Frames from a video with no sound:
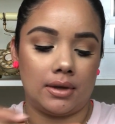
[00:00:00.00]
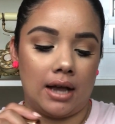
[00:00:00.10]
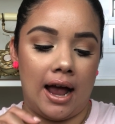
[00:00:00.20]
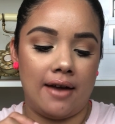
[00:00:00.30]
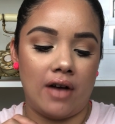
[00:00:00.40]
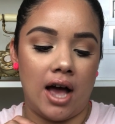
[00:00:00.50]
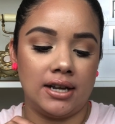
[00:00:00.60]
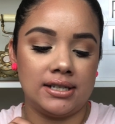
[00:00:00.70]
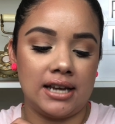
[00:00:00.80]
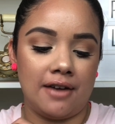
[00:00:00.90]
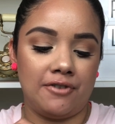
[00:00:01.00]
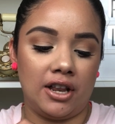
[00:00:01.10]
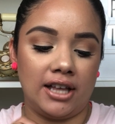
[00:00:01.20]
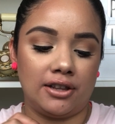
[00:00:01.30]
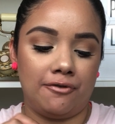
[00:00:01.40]
I feel
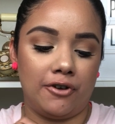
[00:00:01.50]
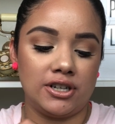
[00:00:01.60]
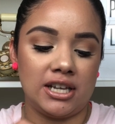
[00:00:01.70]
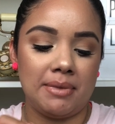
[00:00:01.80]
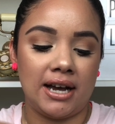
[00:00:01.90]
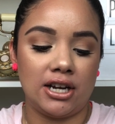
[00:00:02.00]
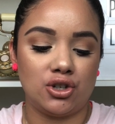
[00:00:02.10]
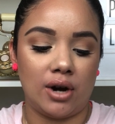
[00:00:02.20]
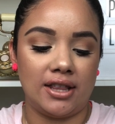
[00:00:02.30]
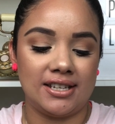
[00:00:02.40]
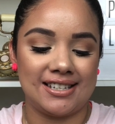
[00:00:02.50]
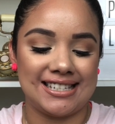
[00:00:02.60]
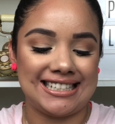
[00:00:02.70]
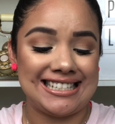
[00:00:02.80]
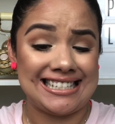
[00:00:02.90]
like the first time I kind of tried this, I was
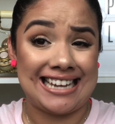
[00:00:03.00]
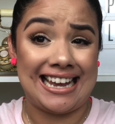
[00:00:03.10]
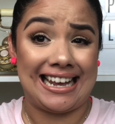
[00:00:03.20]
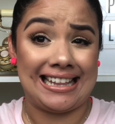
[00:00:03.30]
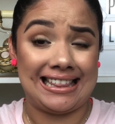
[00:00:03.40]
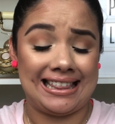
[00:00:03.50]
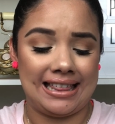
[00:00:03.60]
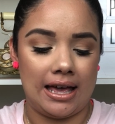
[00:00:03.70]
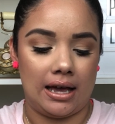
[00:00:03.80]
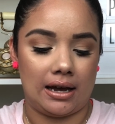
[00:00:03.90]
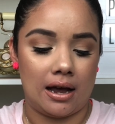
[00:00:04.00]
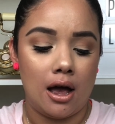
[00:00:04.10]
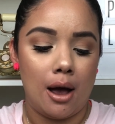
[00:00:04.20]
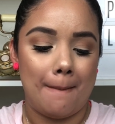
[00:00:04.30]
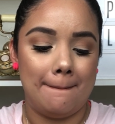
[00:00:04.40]
like, this is kind of thick.
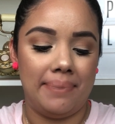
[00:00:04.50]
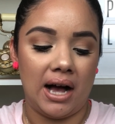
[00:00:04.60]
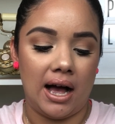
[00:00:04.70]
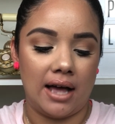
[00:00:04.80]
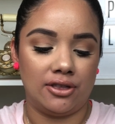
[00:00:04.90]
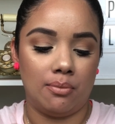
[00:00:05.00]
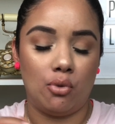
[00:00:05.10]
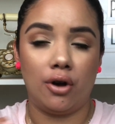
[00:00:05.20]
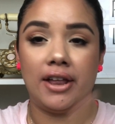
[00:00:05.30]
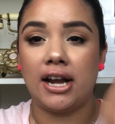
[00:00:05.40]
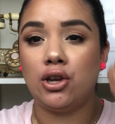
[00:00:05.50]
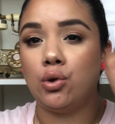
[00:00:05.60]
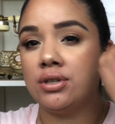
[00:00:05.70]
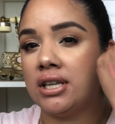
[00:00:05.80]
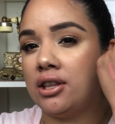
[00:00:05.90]
But the more that I
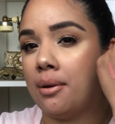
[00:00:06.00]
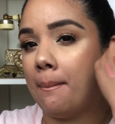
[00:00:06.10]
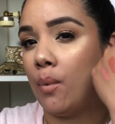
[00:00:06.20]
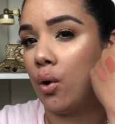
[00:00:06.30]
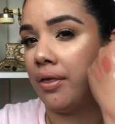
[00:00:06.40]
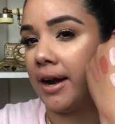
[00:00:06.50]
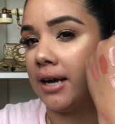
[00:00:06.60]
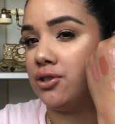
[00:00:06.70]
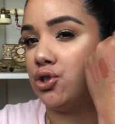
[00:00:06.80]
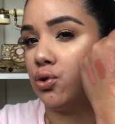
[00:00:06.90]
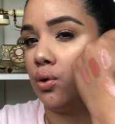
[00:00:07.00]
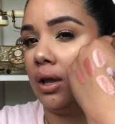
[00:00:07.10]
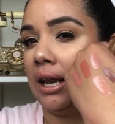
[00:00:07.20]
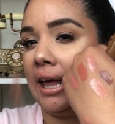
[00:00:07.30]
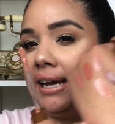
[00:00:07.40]
use it, the more that I do
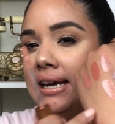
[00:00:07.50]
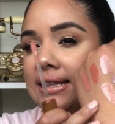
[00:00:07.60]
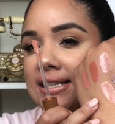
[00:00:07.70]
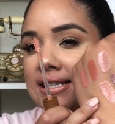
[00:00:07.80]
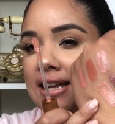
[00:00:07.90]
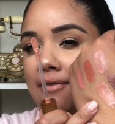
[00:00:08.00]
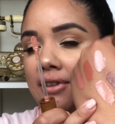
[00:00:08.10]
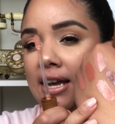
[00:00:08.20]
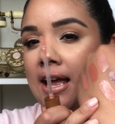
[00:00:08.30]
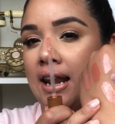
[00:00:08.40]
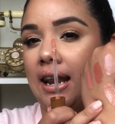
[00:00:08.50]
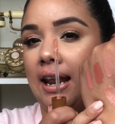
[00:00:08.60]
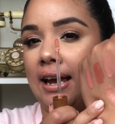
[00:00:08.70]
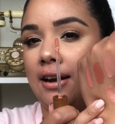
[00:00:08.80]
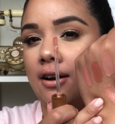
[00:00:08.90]
like it. This is definitely
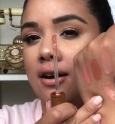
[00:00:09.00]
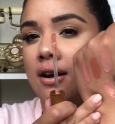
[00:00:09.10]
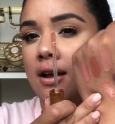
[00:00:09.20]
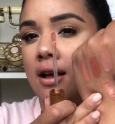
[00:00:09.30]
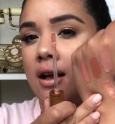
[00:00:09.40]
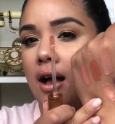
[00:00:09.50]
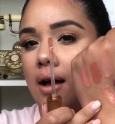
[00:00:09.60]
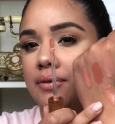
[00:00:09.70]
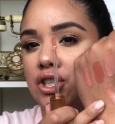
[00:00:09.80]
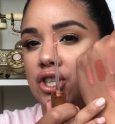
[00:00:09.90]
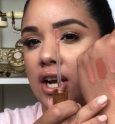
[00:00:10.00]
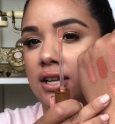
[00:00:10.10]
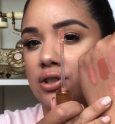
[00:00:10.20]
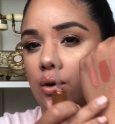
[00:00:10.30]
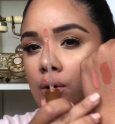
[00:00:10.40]
lighter of a
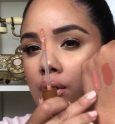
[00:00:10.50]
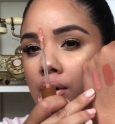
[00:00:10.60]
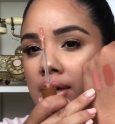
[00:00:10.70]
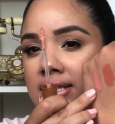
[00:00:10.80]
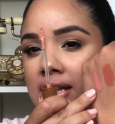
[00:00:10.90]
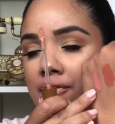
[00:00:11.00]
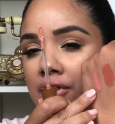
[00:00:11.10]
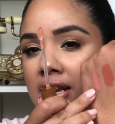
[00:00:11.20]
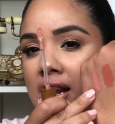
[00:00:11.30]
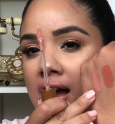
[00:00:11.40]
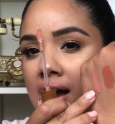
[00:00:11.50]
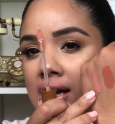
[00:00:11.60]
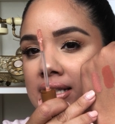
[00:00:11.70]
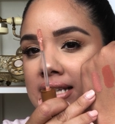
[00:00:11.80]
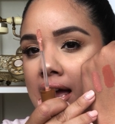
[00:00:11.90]
shade, so it's definitely
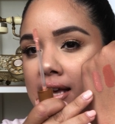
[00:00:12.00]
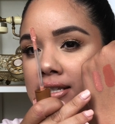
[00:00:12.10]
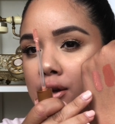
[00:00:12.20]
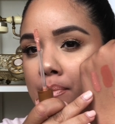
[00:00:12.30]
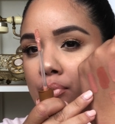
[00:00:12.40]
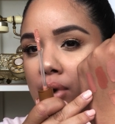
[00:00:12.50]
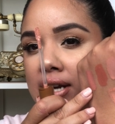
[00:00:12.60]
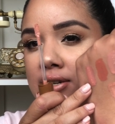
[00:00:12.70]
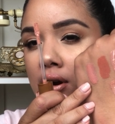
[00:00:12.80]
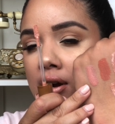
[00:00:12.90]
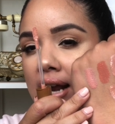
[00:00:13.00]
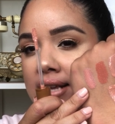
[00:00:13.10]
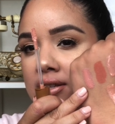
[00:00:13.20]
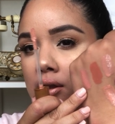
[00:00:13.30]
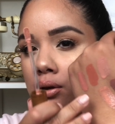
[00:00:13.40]
not as bright dark
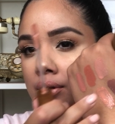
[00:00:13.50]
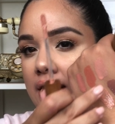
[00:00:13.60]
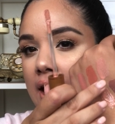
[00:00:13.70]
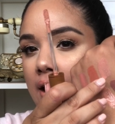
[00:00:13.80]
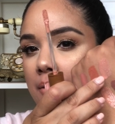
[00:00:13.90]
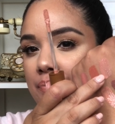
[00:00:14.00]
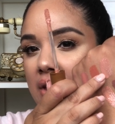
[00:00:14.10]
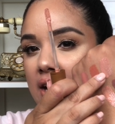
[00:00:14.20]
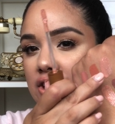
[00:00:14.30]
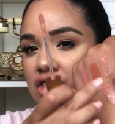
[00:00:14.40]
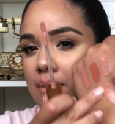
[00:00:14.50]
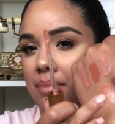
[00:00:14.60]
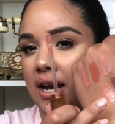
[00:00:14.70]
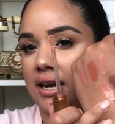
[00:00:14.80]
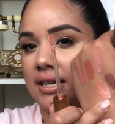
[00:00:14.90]
as the L'Oreal, not as
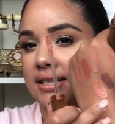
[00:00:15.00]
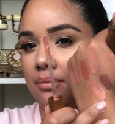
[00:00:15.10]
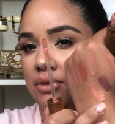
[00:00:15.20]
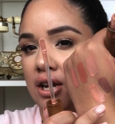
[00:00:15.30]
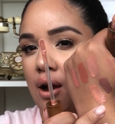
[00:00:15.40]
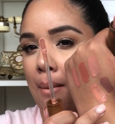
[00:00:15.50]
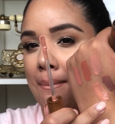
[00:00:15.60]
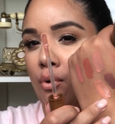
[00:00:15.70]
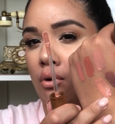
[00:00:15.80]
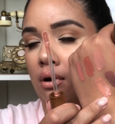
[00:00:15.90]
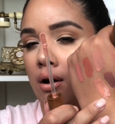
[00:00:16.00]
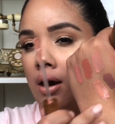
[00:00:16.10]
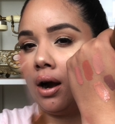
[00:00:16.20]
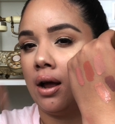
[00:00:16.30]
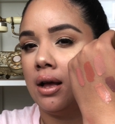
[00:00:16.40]
champagne-y, something
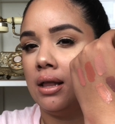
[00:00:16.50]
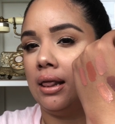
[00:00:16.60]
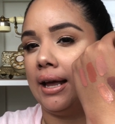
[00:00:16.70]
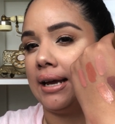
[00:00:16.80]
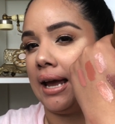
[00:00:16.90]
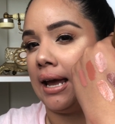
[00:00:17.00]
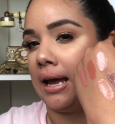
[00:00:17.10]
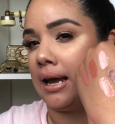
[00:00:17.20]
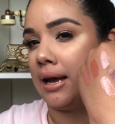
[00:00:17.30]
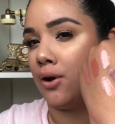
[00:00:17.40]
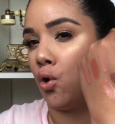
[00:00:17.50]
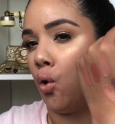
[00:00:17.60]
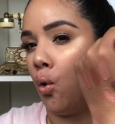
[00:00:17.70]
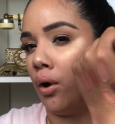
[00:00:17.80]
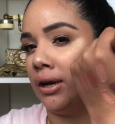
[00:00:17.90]
more like a
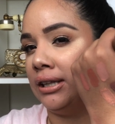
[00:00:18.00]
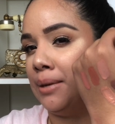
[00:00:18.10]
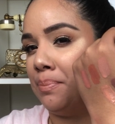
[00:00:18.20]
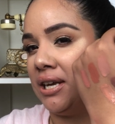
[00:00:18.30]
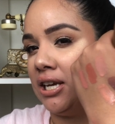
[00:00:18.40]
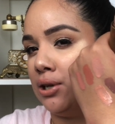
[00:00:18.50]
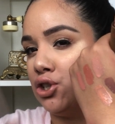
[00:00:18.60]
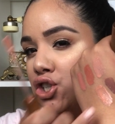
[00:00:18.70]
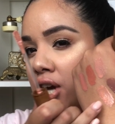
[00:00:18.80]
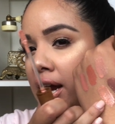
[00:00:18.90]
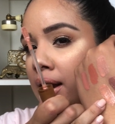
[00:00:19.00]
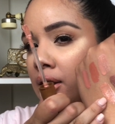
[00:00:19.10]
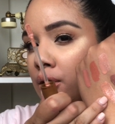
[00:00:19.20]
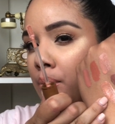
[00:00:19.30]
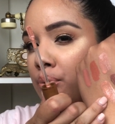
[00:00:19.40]
corally peach shade, a
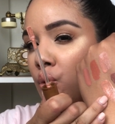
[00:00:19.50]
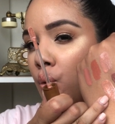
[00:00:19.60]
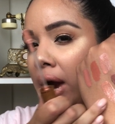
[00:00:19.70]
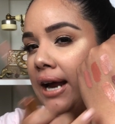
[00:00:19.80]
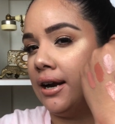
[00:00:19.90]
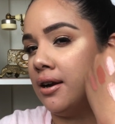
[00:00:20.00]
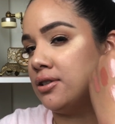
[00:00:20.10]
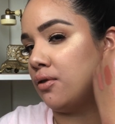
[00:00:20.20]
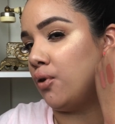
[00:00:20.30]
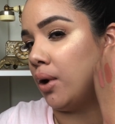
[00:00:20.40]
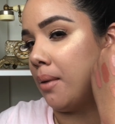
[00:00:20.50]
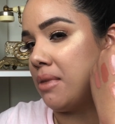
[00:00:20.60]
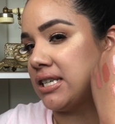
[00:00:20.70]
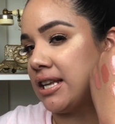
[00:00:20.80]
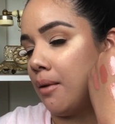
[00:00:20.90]
little brighter, so if you want to
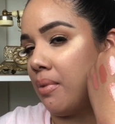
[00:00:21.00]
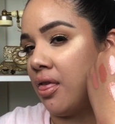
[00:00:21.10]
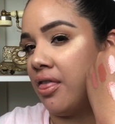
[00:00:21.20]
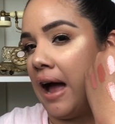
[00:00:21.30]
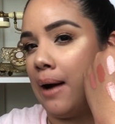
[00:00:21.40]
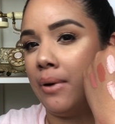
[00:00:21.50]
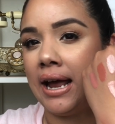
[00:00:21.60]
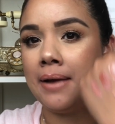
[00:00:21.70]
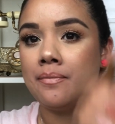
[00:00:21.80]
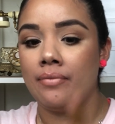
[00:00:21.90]
mix it up that way.